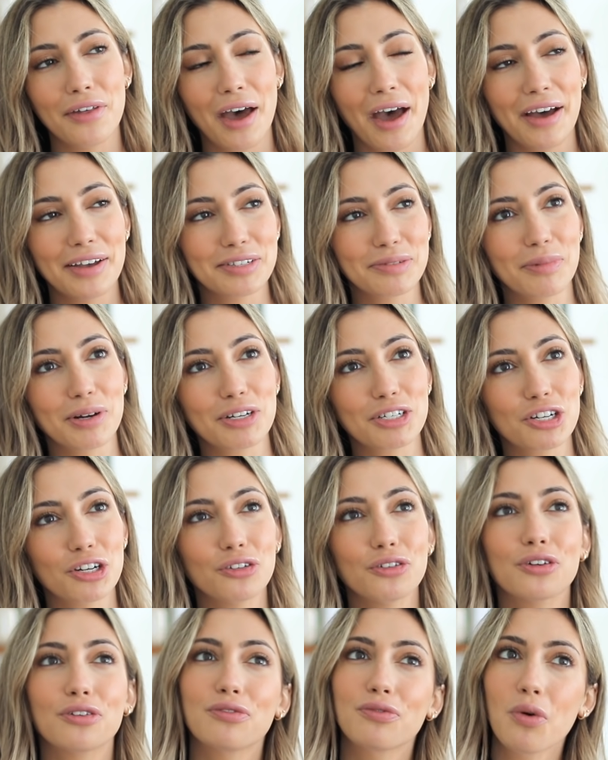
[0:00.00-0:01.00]
as much to
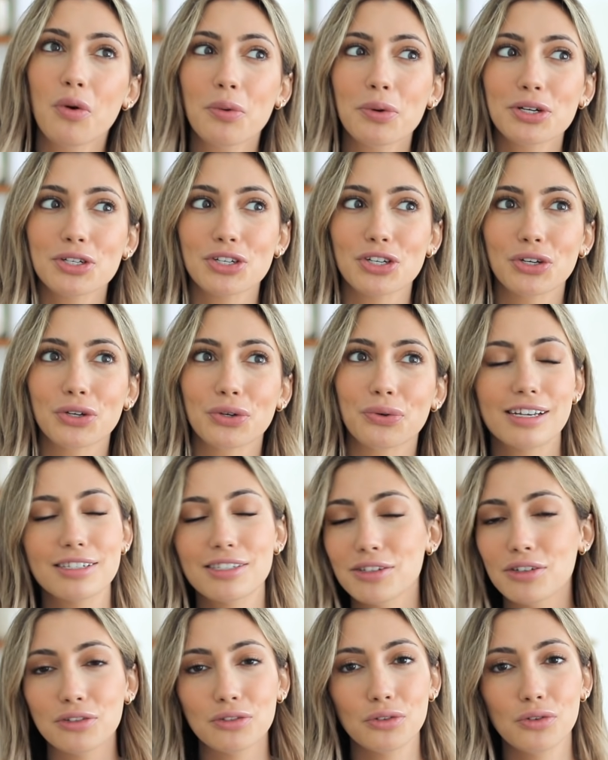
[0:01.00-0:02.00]
look forward to
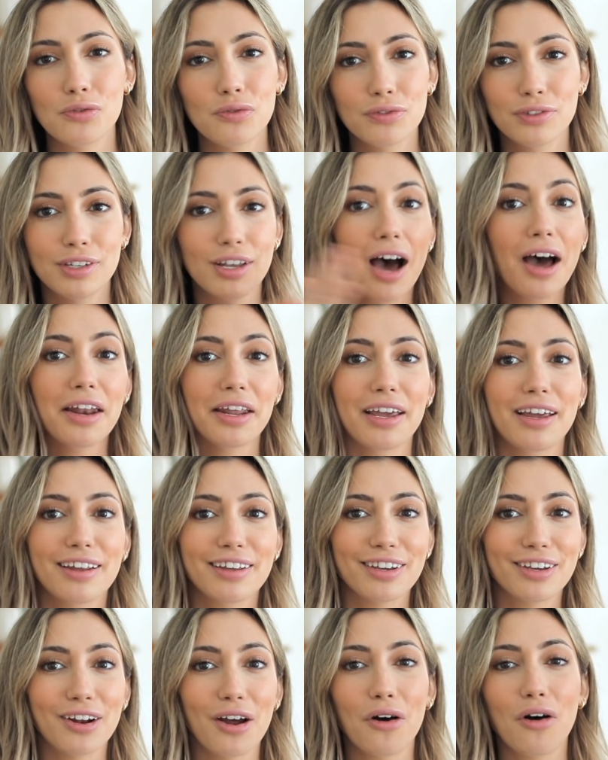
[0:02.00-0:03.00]
because you, you've done it.
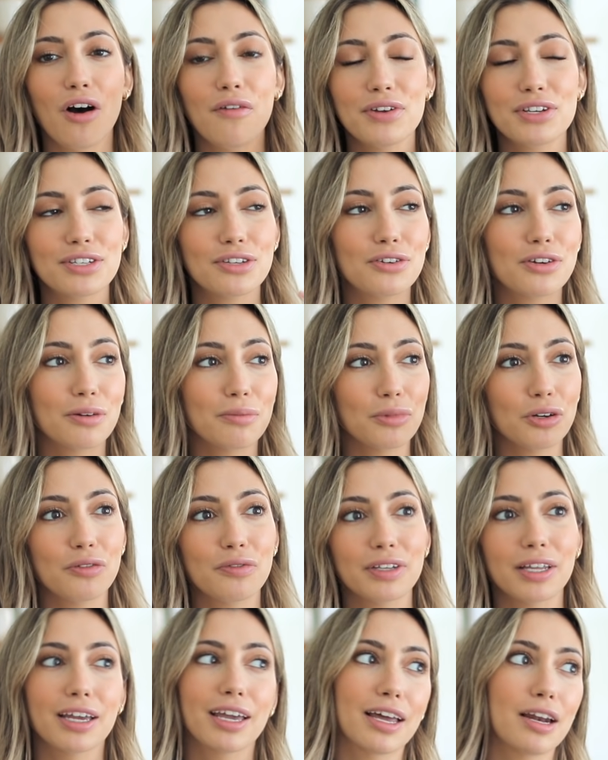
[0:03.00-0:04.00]
You know, obviously you can move
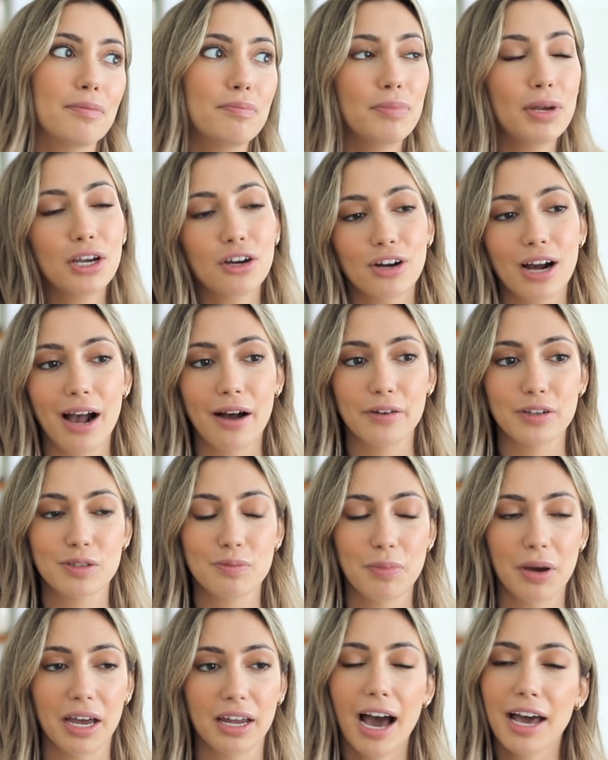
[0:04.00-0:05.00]
and like get a bigger house,
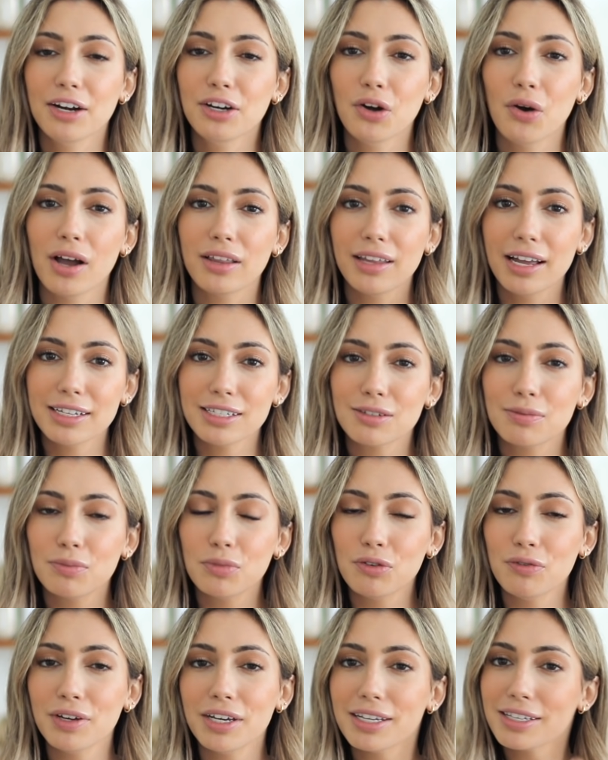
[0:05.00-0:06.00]
but I don't know, I liked
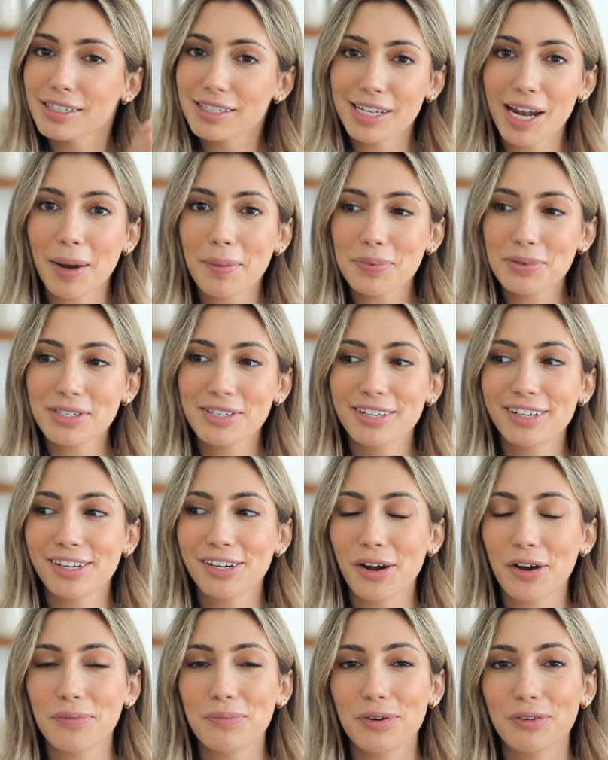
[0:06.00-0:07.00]
moving in steps, you
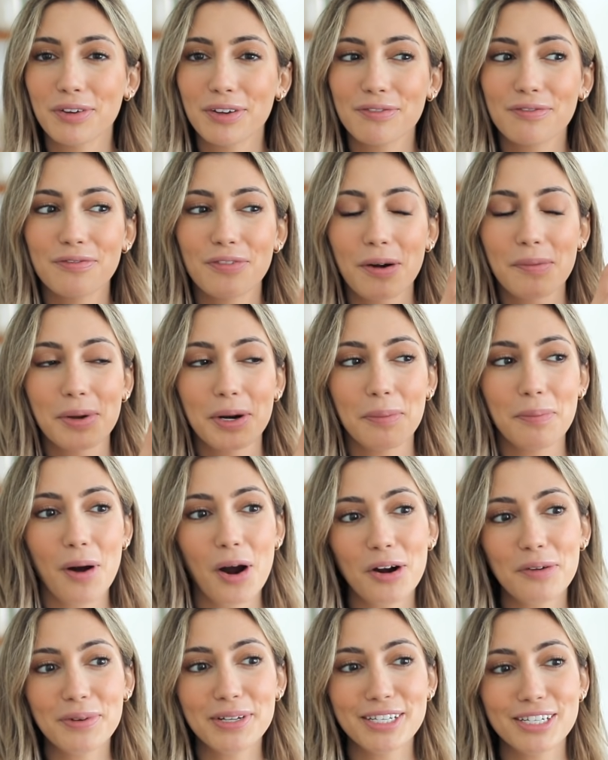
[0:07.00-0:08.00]
know, moving from an
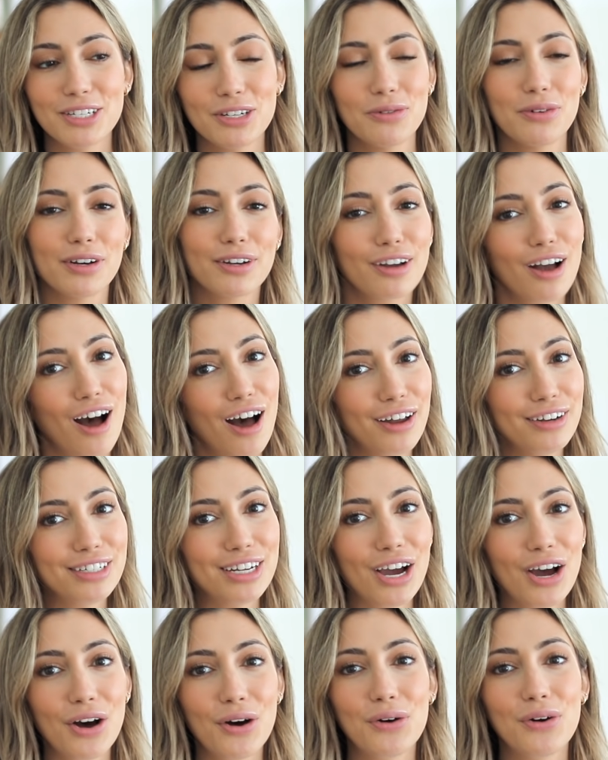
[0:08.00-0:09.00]
apartment to a
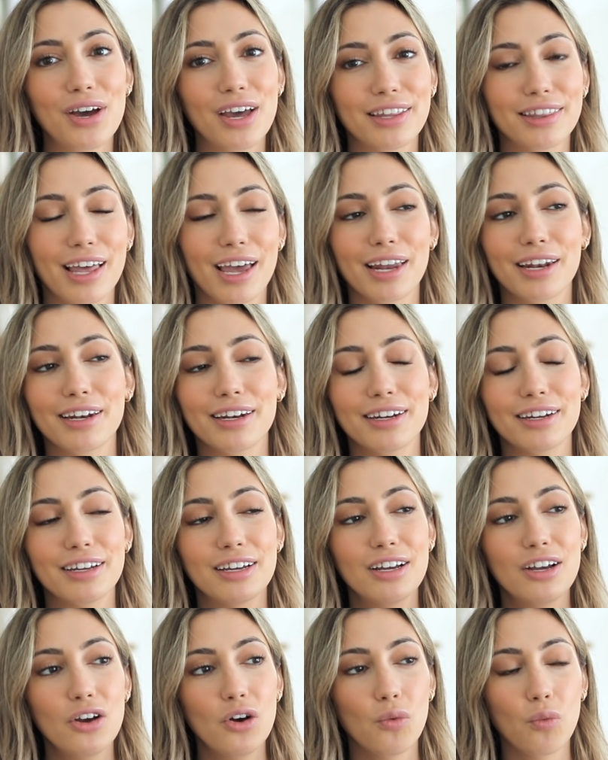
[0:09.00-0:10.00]
condo and then
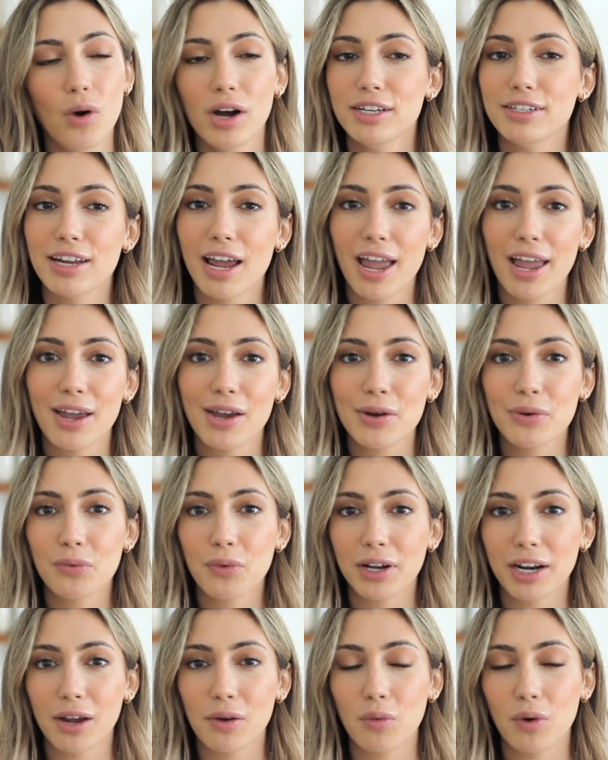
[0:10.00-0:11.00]
one day
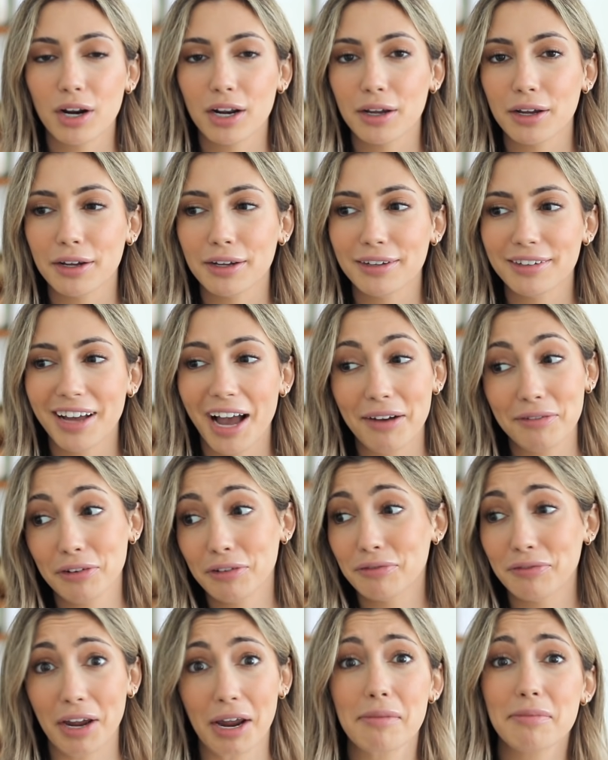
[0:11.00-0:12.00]
when I want to have a
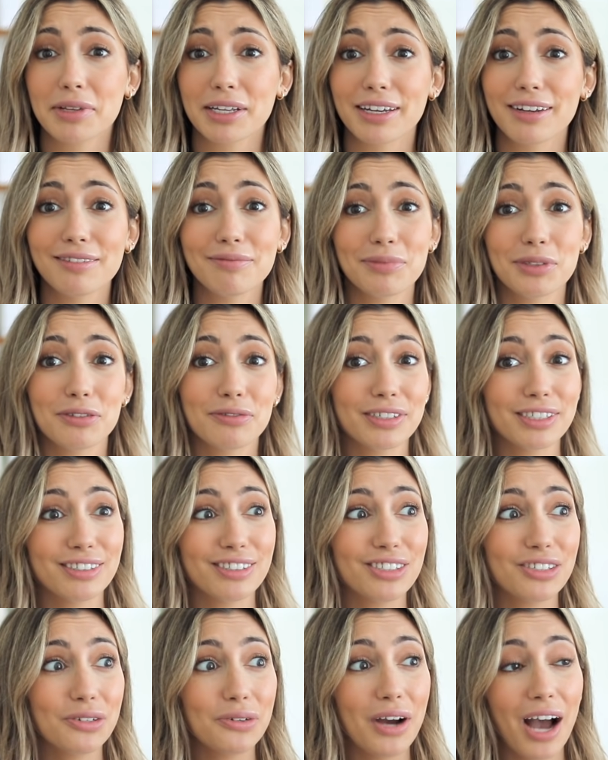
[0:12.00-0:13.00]
family move
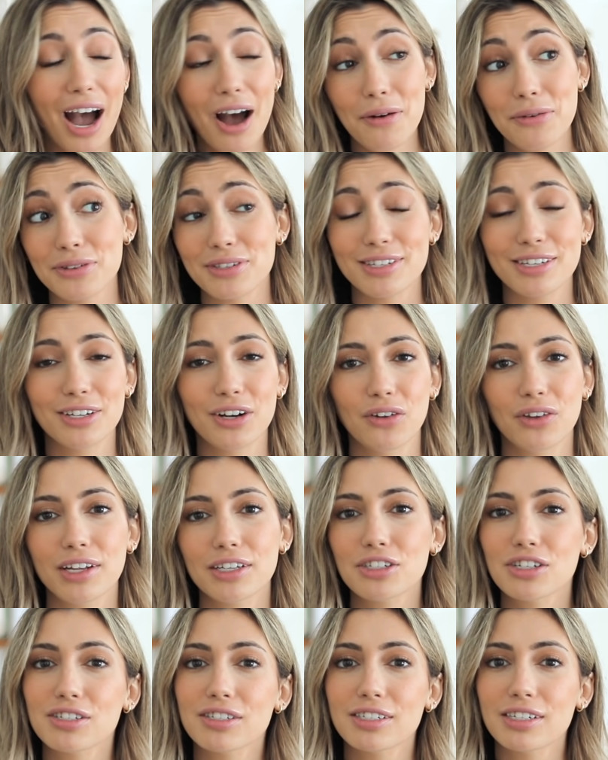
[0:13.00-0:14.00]
into a house, you know,
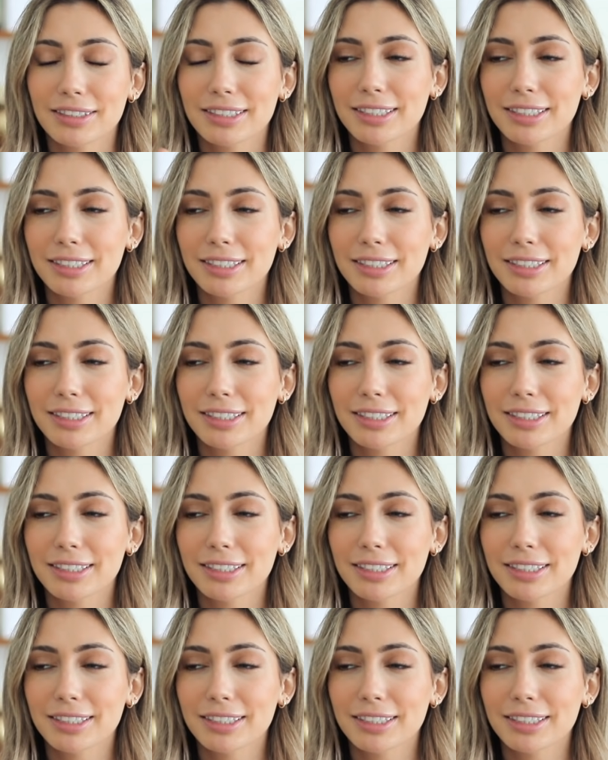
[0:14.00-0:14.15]
like just